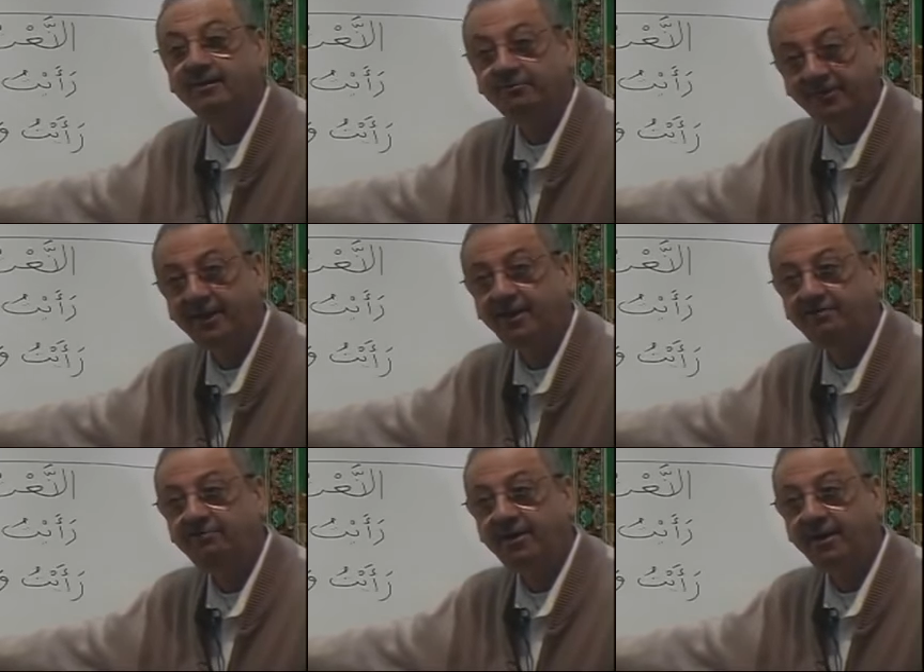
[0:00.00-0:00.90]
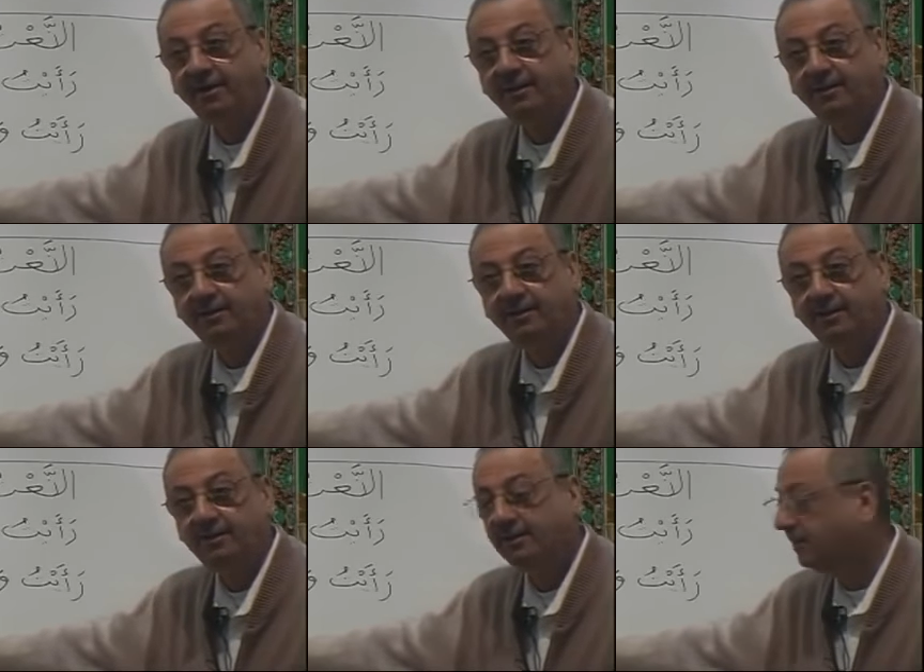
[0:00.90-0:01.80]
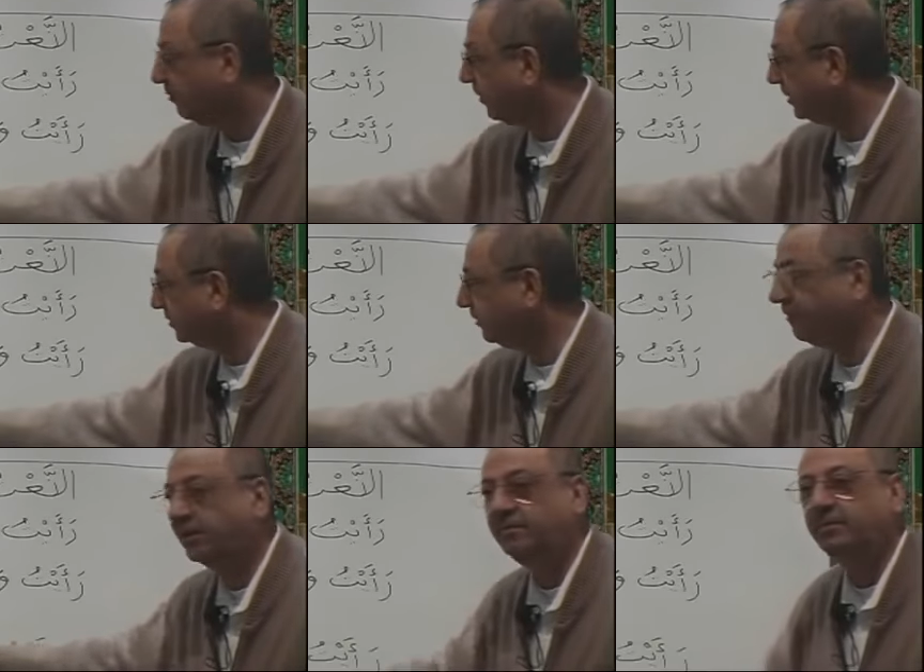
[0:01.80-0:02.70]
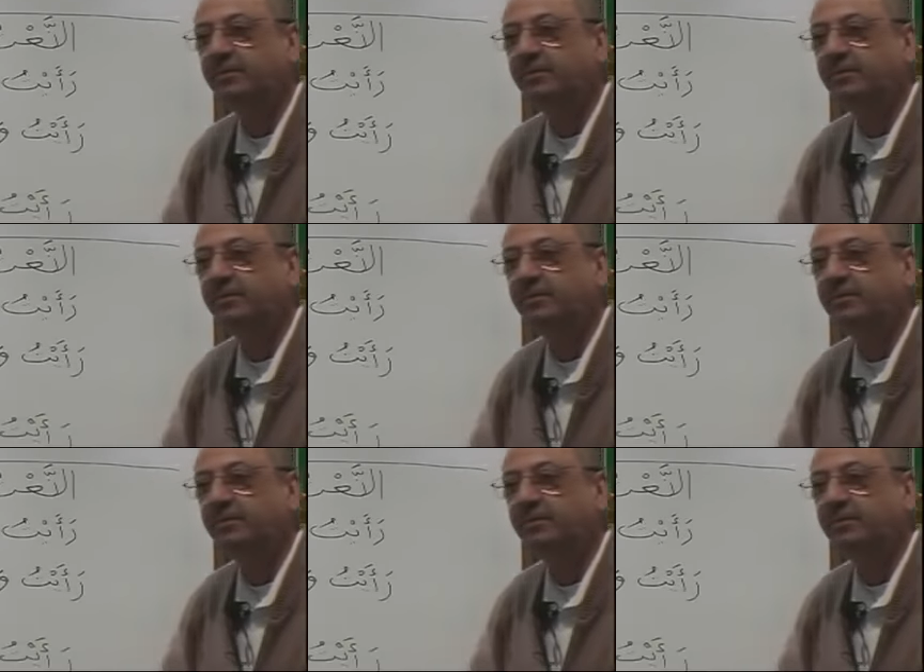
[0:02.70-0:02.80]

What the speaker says: Fi'al and fa'il. Huh? What is the verb?